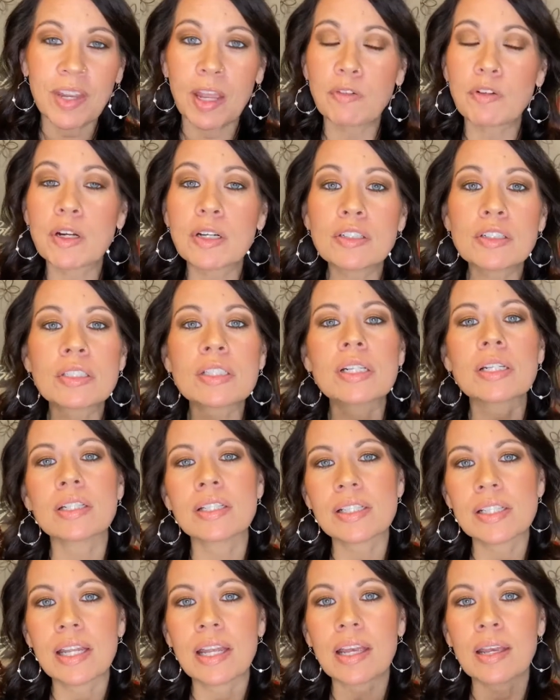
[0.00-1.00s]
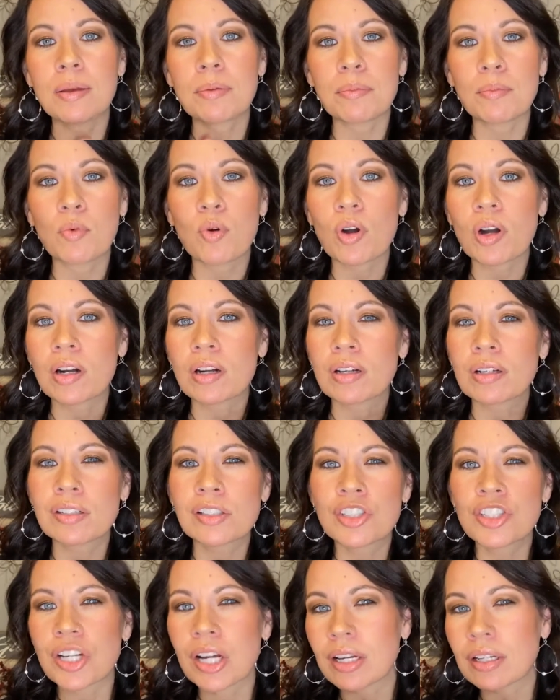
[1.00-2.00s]
if you're interested in seeing more
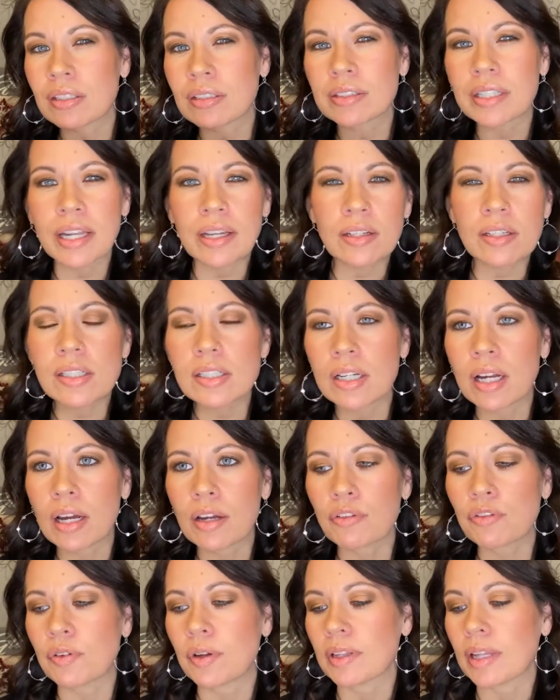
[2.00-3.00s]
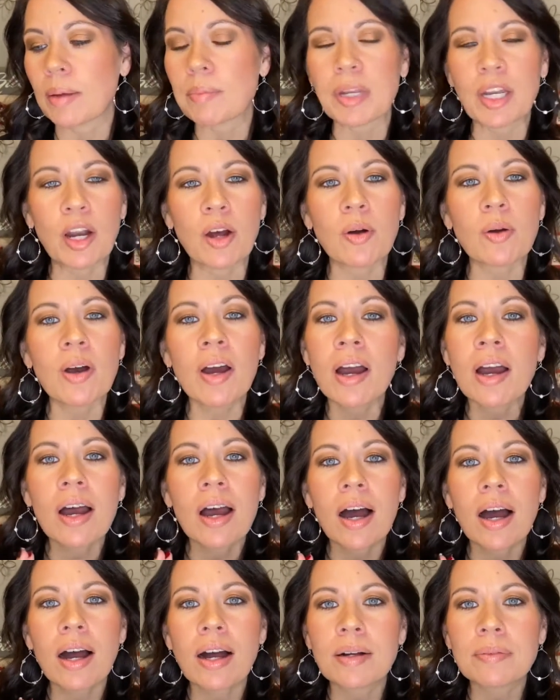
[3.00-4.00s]
gel nail stuff, let me know.
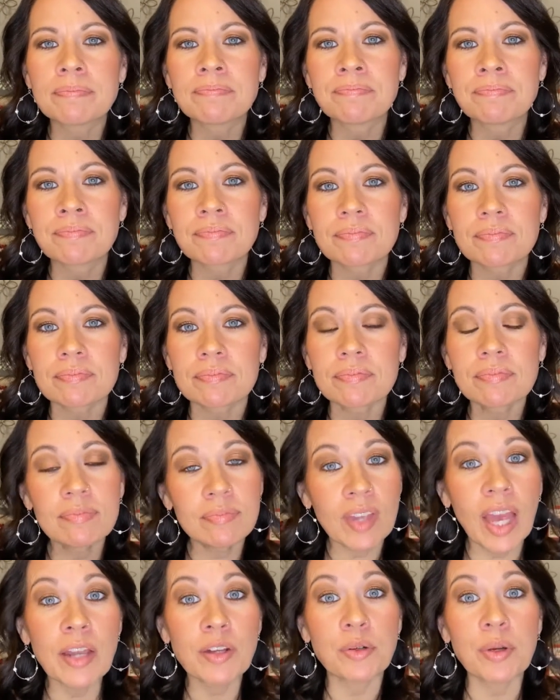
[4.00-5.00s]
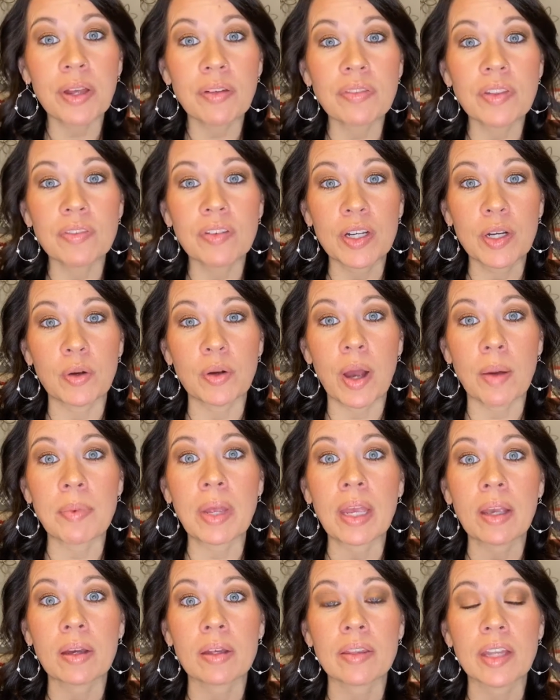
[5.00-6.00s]
I do have the video
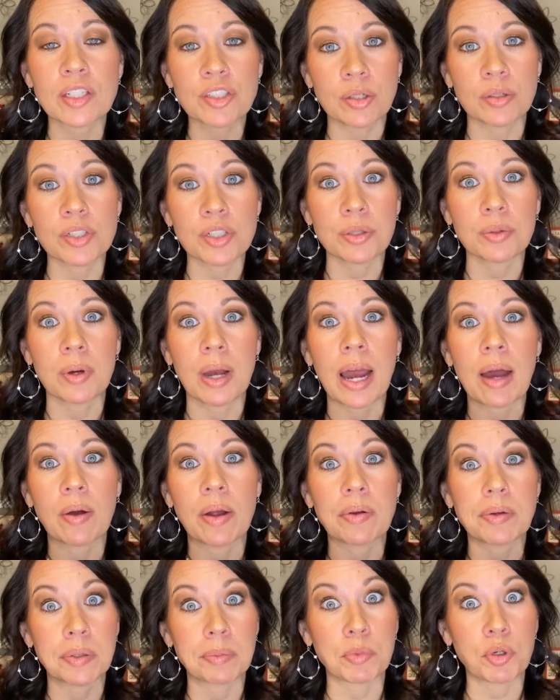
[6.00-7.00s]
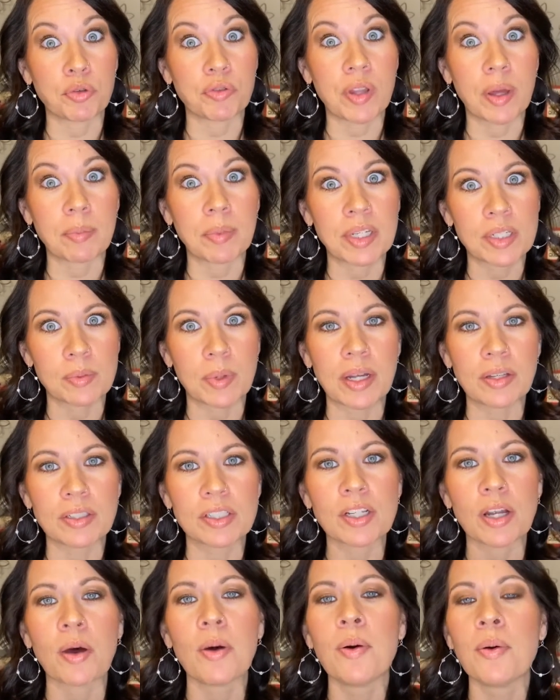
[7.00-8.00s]
coming that shows you how I remove them as well.
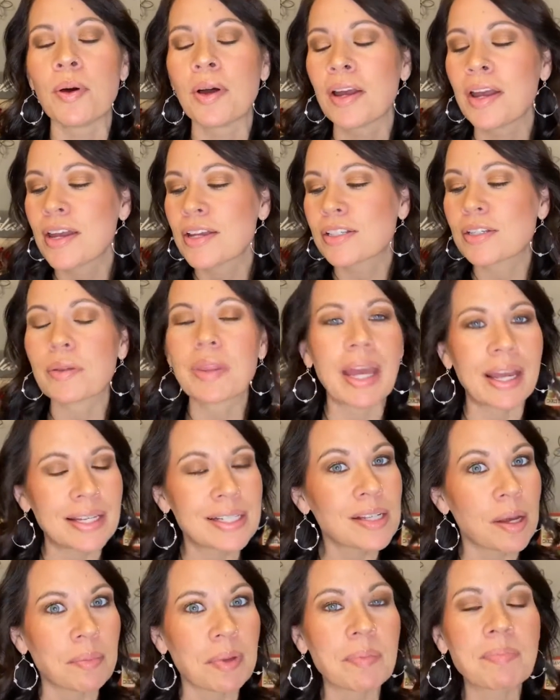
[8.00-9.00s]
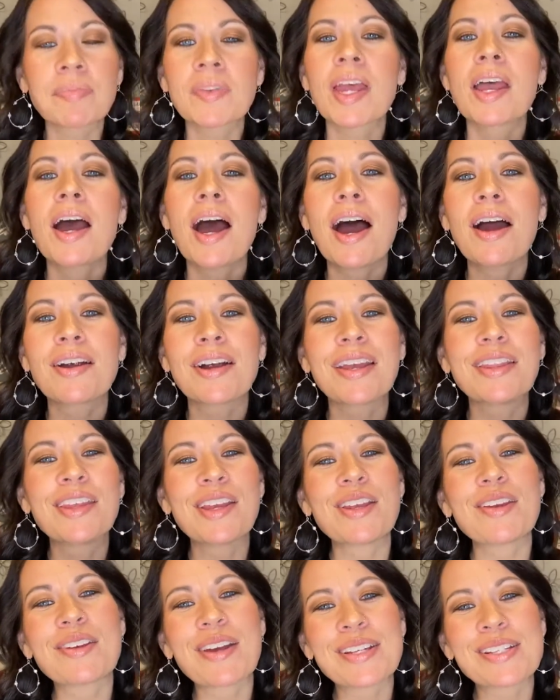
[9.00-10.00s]
So that is coming. All right,
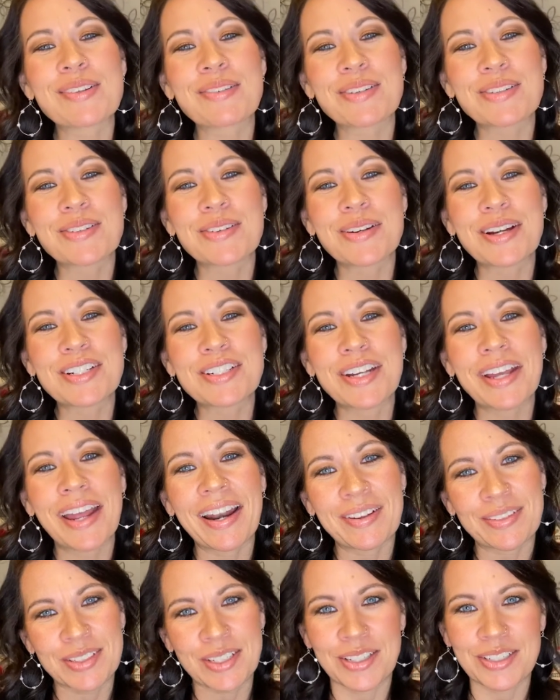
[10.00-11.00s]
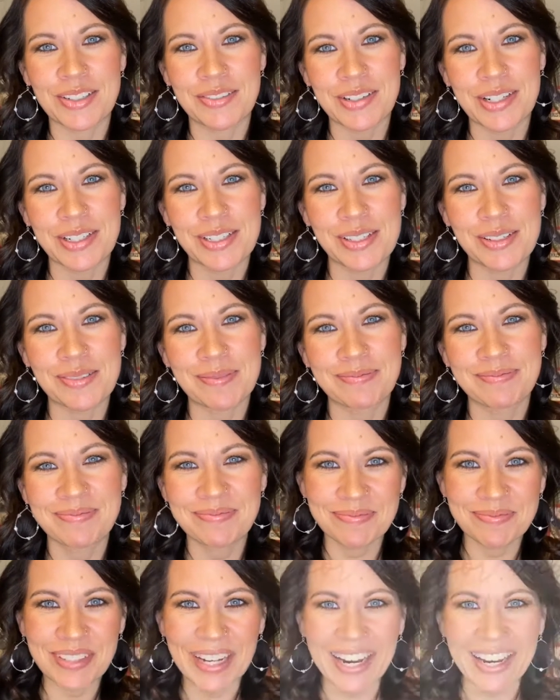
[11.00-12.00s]
thank you guys so much for watching, and I will talk to you very soon.
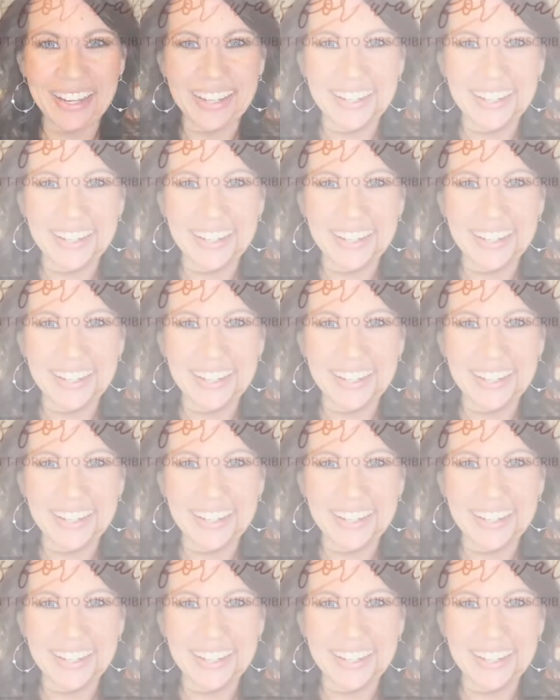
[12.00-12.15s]
Bye.